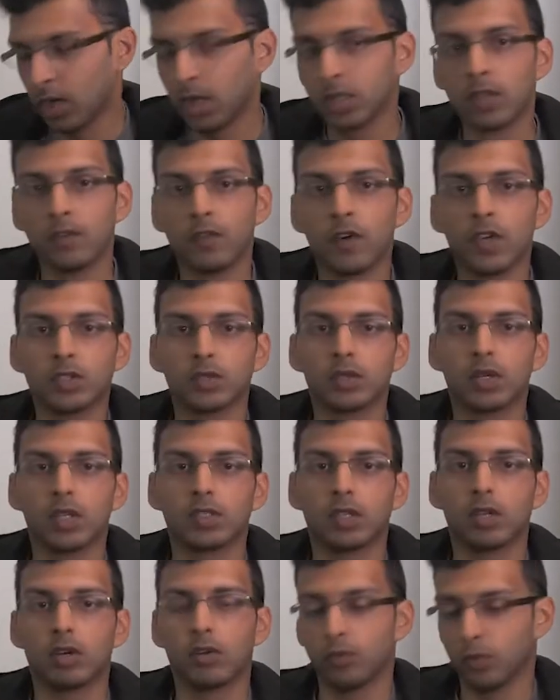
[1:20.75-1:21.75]
The first one I'll
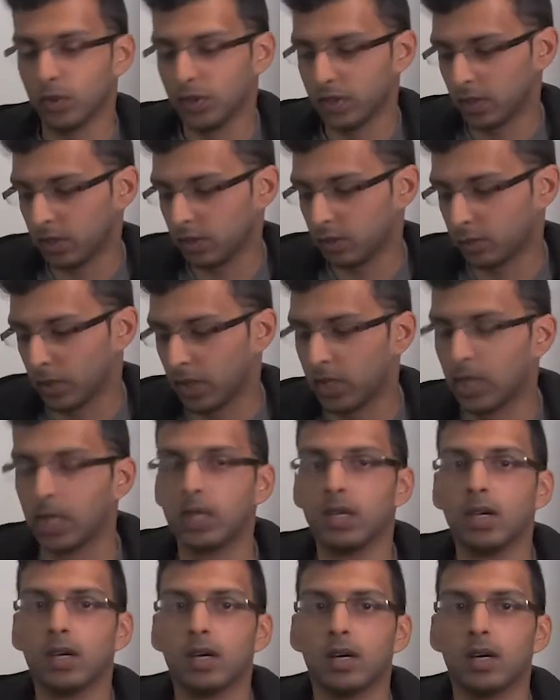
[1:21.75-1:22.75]
start off with is
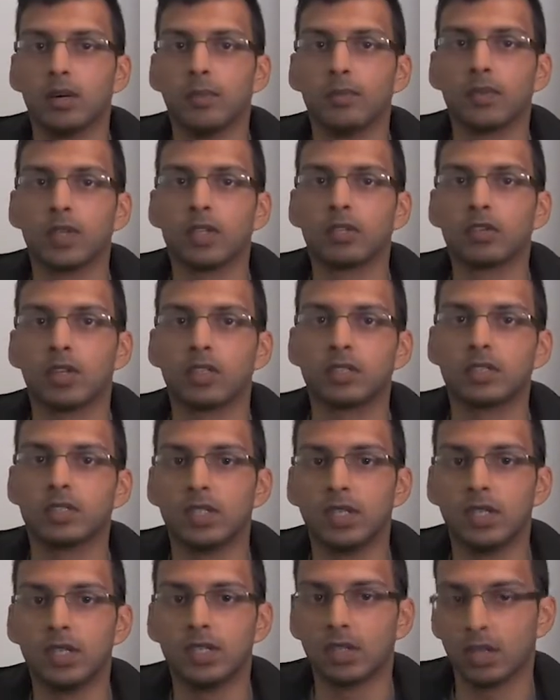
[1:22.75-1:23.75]
my
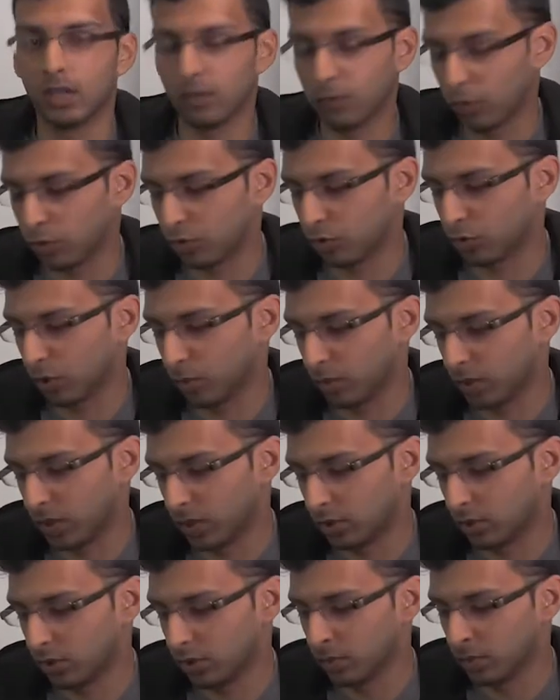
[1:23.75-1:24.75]
trusty telephoto
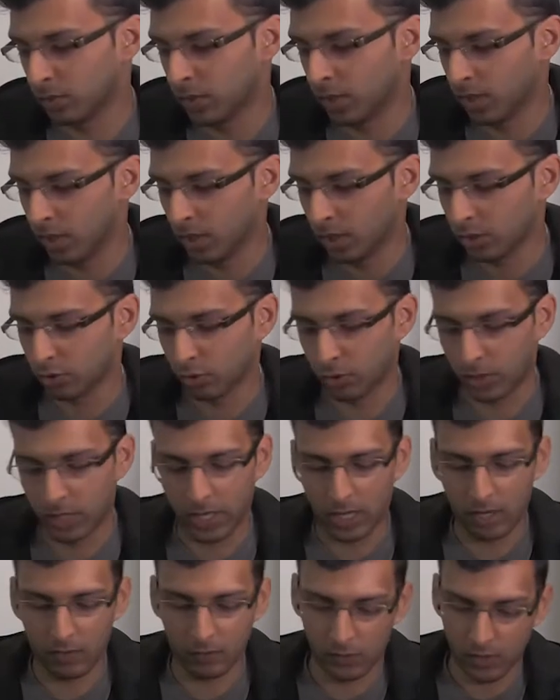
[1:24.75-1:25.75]
combination. So I
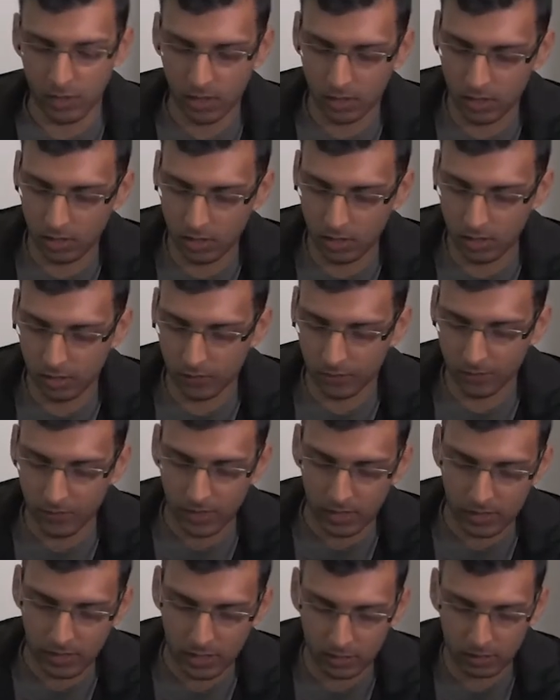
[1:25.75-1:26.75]
have the
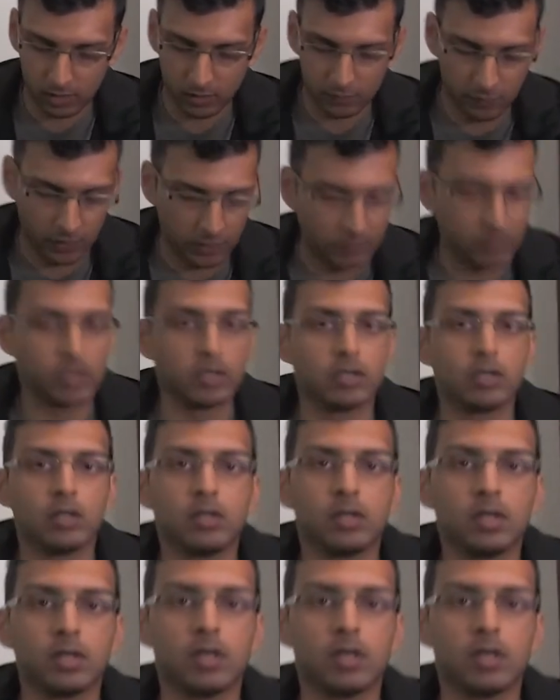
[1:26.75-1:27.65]
Canon 500